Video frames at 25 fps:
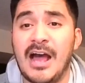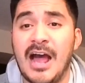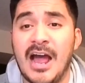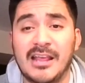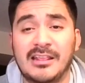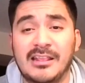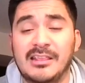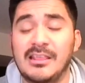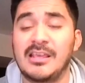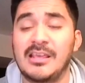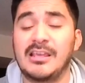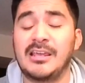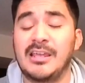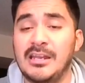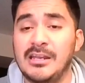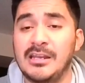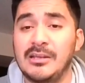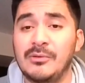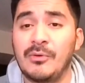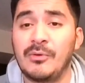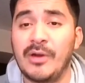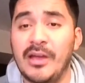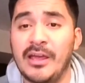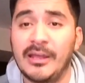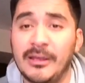I think
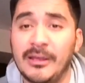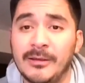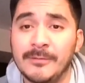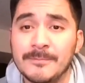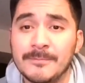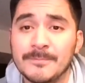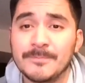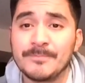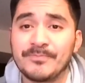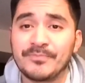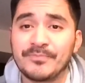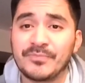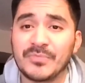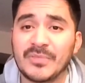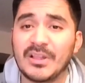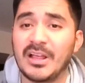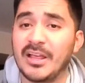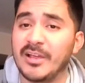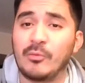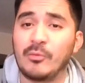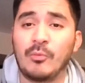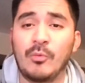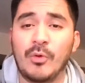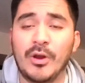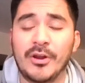anyway.
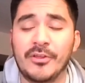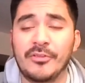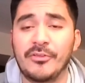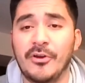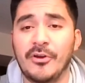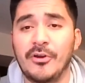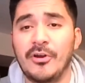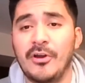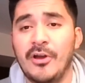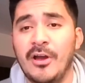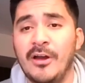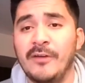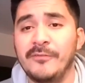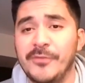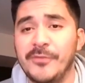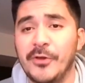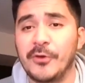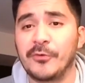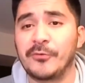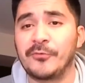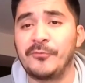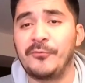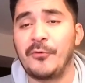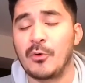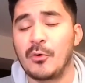Like one of the of
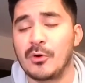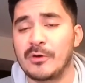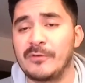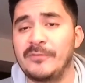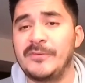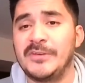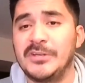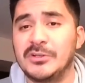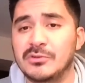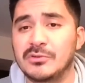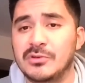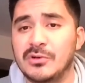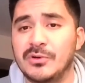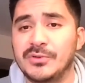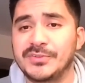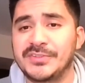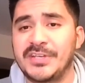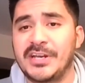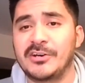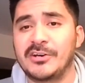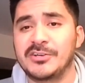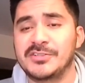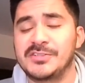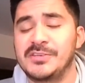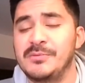those four field
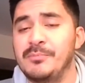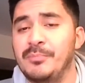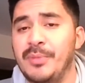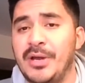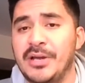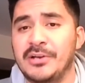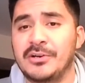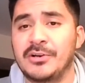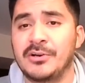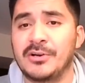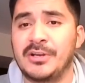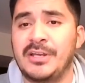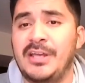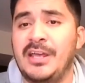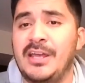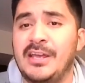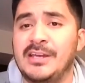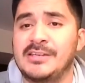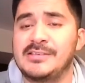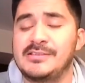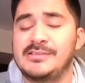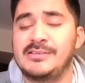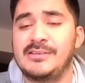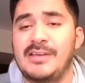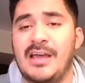goals Harrison Butker
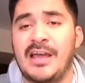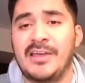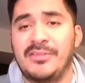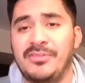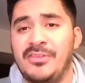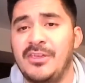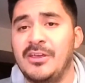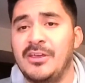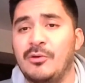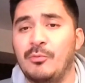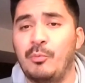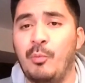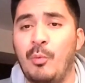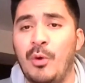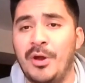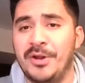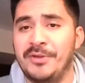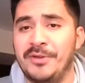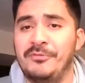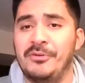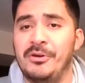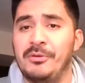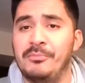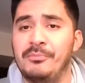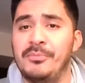kicks, I think
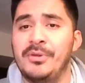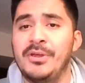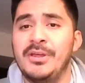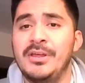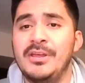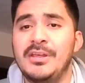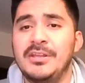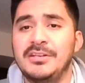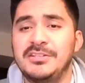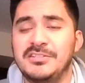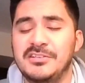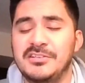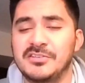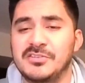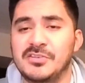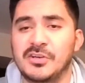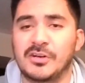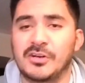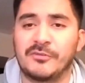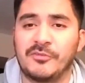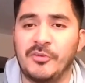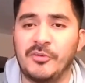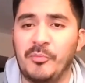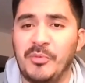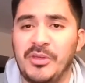one of them
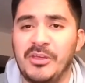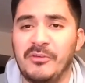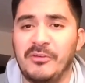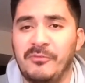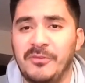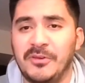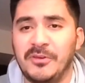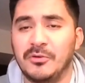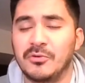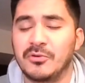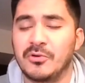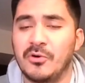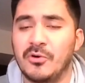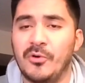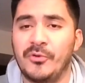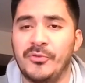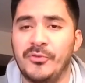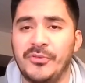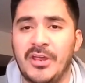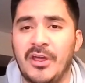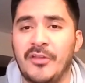deserved to be a field goal.